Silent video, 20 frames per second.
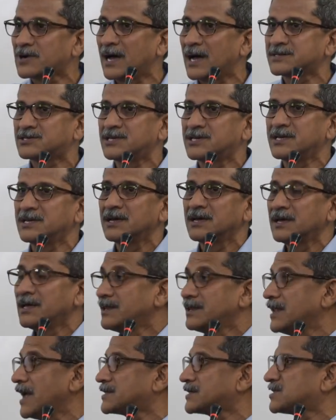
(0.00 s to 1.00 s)
Ranchi,
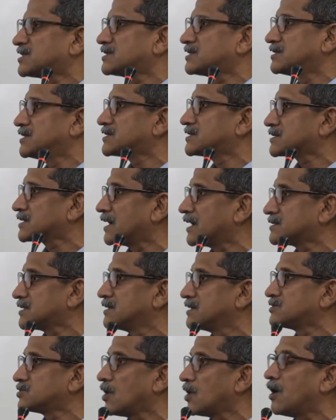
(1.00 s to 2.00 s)
let's
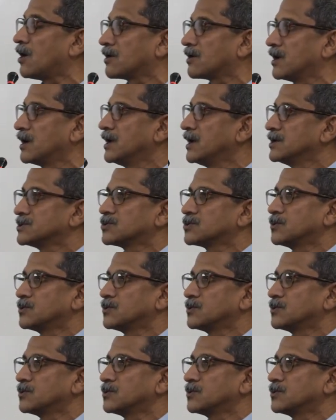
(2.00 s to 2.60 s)
discuss and talk.